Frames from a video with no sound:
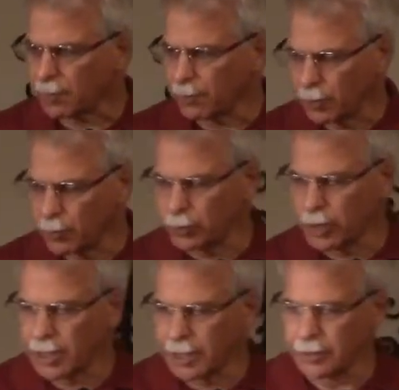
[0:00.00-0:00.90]
but
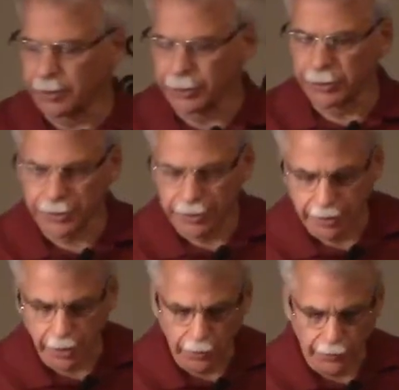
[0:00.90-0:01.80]
I learned
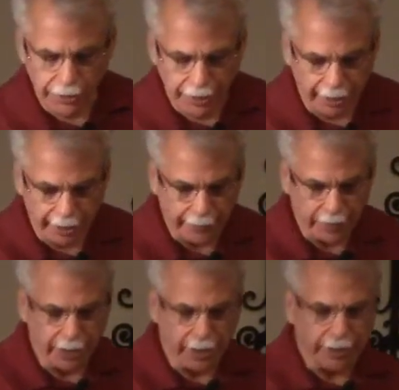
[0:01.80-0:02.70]
that over time
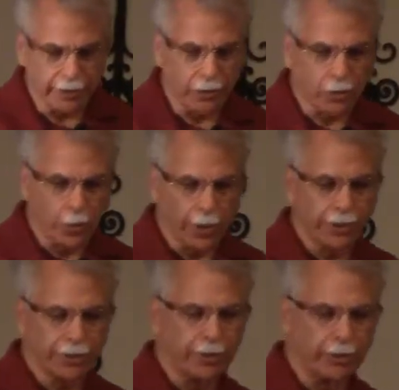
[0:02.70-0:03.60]
that the
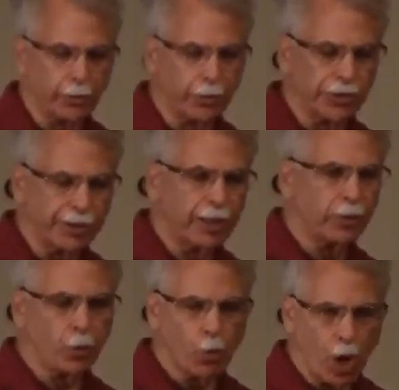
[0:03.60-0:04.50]
question was
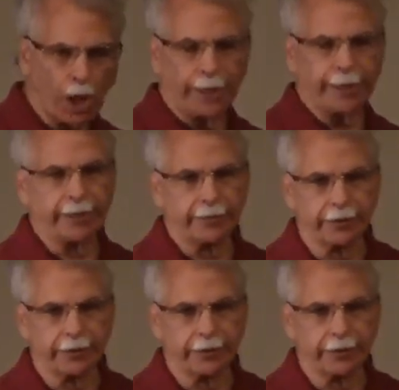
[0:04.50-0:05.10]
not why,